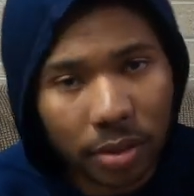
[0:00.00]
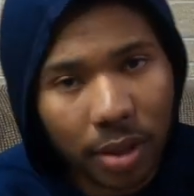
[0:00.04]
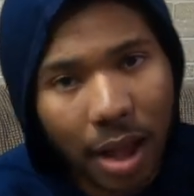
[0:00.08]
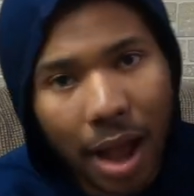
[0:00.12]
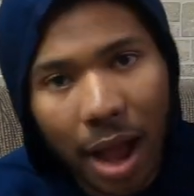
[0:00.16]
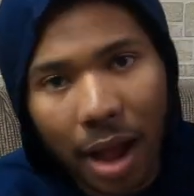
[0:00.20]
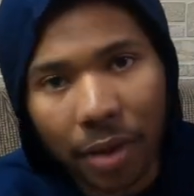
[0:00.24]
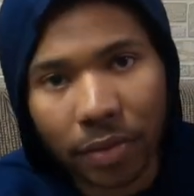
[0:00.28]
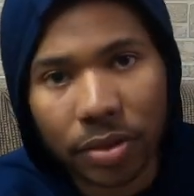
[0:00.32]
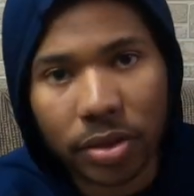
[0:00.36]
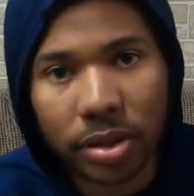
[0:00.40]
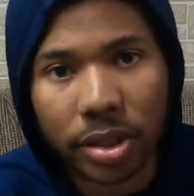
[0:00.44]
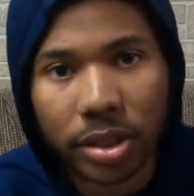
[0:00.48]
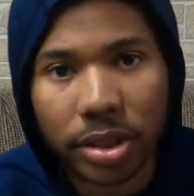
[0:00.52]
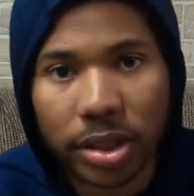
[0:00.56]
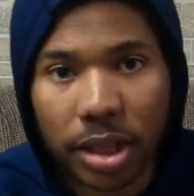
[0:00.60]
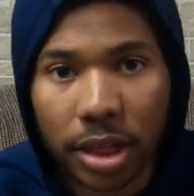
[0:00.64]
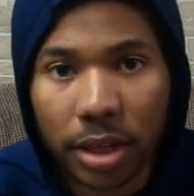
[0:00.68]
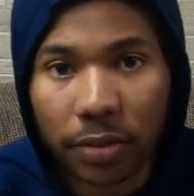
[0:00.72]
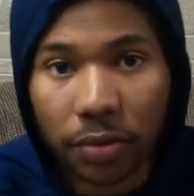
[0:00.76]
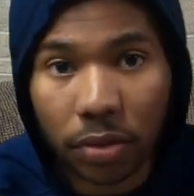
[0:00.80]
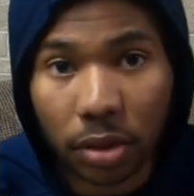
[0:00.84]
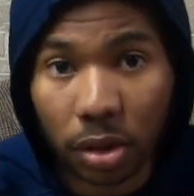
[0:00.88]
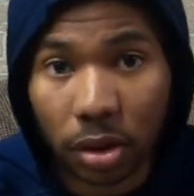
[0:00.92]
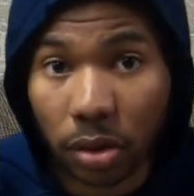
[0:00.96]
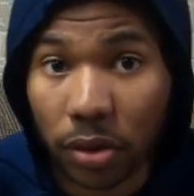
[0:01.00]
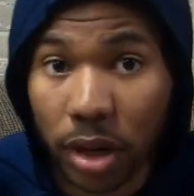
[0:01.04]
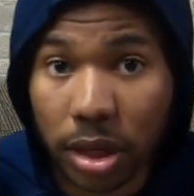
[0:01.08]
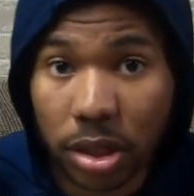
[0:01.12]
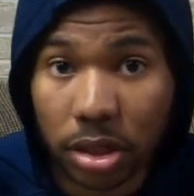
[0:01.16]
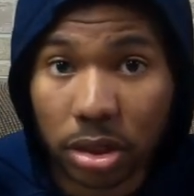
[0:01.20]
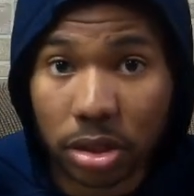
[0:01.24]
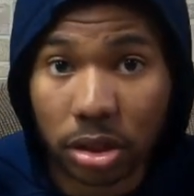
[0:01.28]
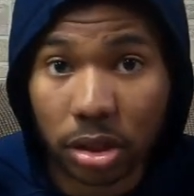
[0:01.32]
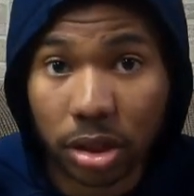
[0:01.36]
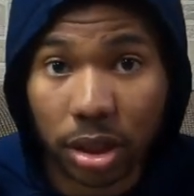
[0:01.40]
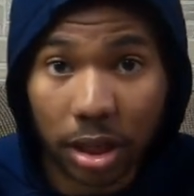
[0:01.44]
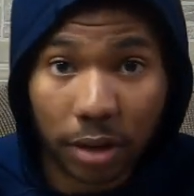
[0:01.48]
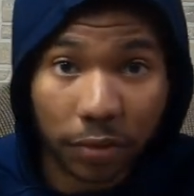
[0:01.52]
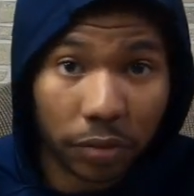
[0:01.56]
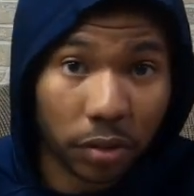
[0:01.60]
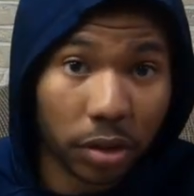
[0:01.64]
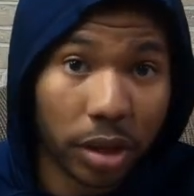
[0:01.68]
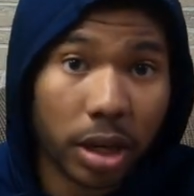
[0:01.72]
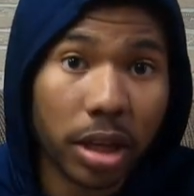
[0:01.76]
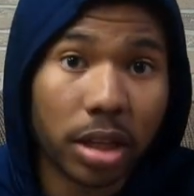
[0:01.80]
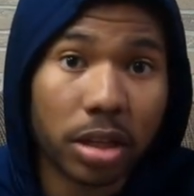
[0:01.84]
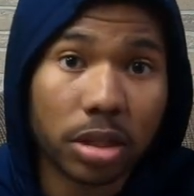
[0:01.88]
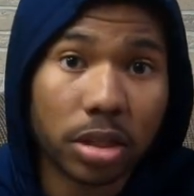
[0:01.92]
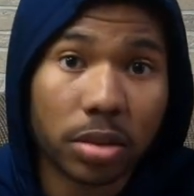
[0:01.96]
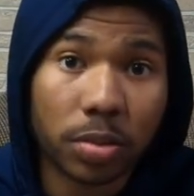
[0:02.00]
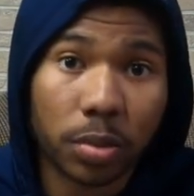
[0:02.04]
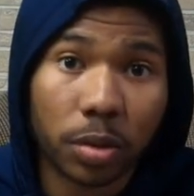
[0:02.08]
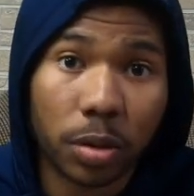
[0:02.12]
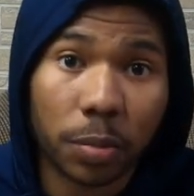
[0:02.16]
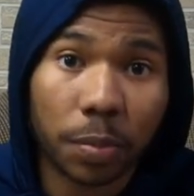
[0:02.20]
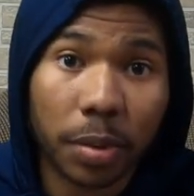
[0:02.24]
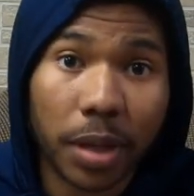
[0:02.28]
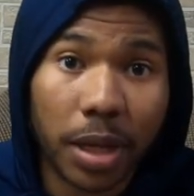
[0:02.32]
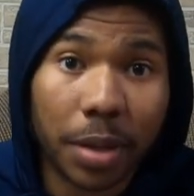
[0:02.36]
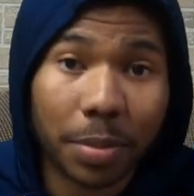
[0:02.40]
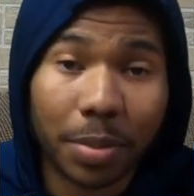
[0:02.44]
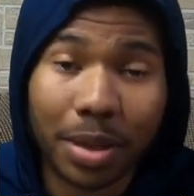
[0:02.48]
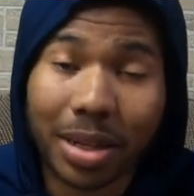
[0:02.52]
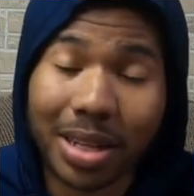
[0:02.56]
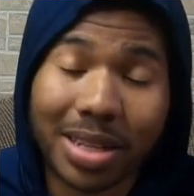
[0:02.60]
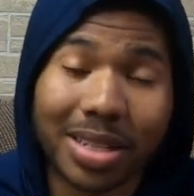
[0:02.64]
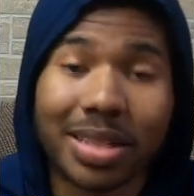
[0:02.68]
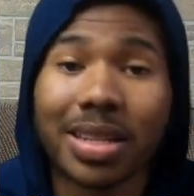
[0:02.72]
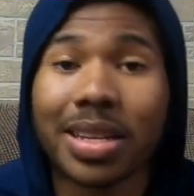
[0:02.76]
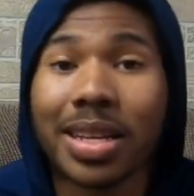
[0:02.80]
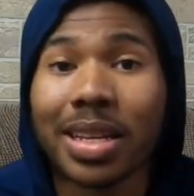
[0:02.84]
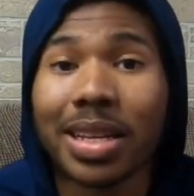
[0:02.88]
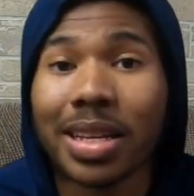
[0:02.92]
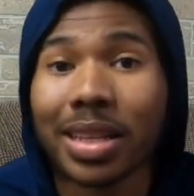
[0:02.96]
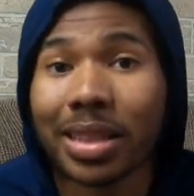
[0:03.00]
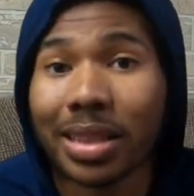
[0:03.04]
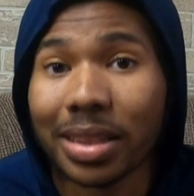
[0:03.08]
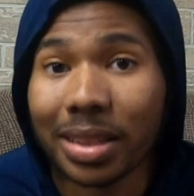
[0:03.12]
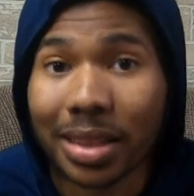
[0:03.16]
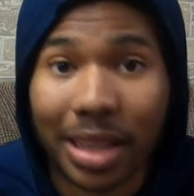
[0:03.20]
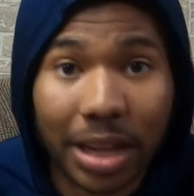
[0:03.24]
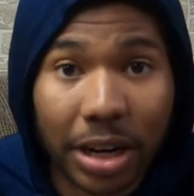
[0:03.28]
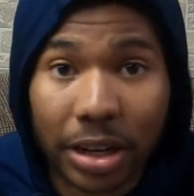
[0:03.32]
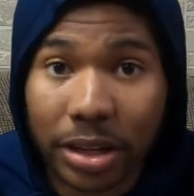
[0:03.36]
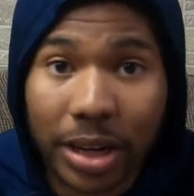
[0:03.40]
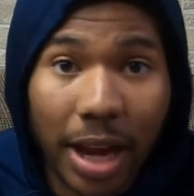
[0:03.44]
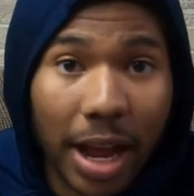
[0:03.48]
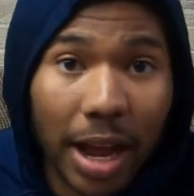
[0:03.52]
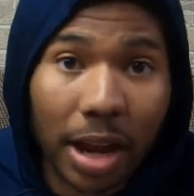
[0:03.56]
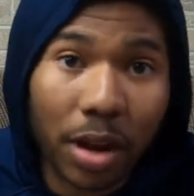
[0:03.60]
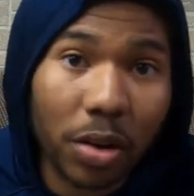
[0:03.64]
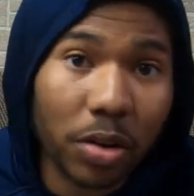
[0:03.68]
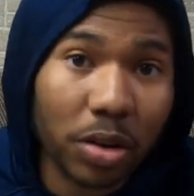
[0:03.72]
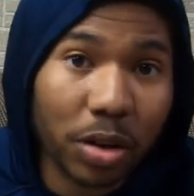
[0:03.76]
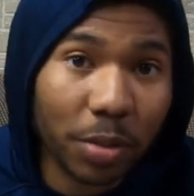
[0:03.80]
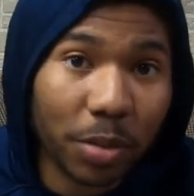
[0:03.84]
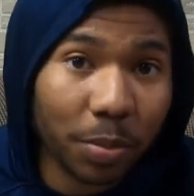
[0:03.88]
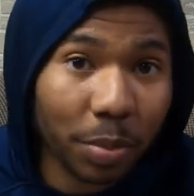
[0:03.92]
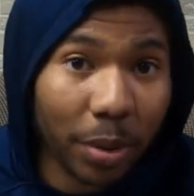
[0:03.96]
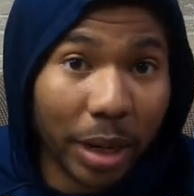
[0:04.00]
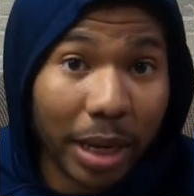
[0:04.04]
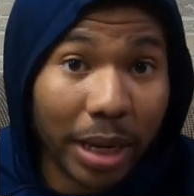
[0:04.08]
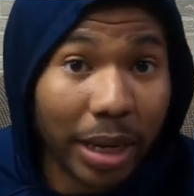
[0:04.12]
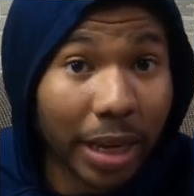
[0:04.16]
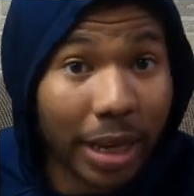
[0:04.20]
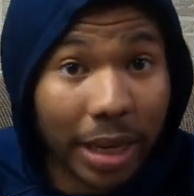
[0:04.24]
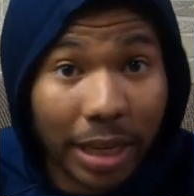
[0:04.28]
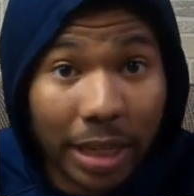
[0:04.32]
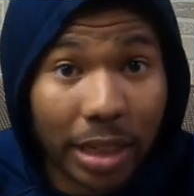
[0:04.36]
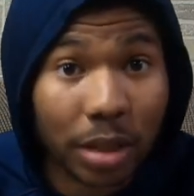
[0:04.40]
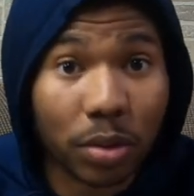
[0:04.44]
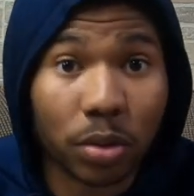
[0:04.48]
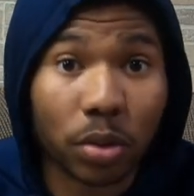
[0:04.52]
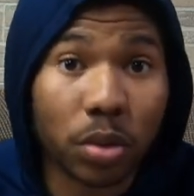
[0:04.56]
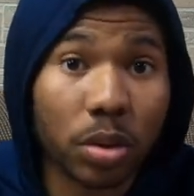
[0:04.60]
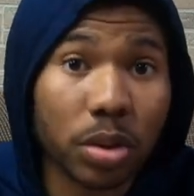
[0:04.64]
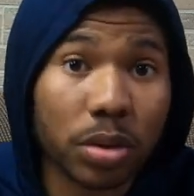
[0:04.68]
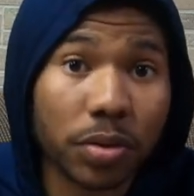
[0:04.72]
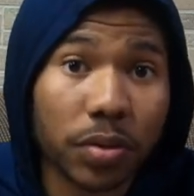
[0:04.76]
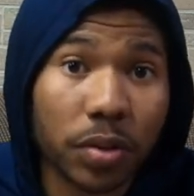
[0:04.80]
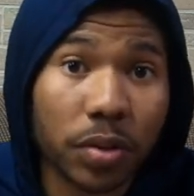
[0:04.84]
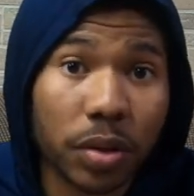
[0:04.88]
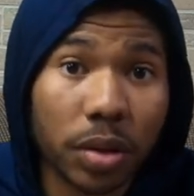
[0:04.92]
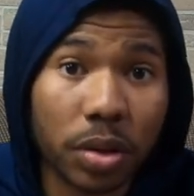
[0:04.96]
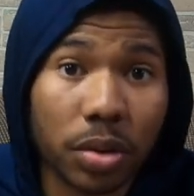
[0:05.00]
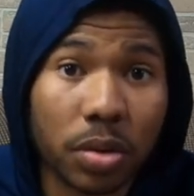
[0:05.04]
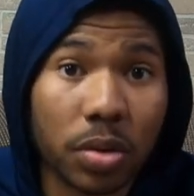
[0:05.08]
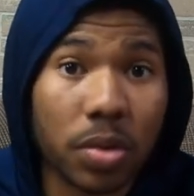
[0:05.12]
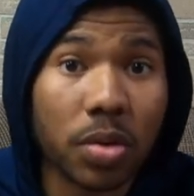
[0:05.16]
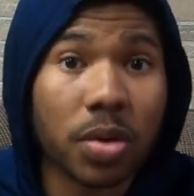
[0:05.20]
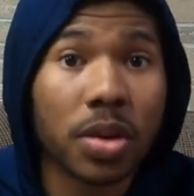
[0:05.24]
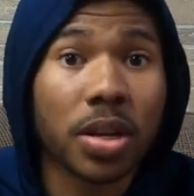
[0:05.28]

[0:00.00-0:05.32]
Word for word: obviously see if you're registered, if you're eligible to play, because they're not going to break any rules for you.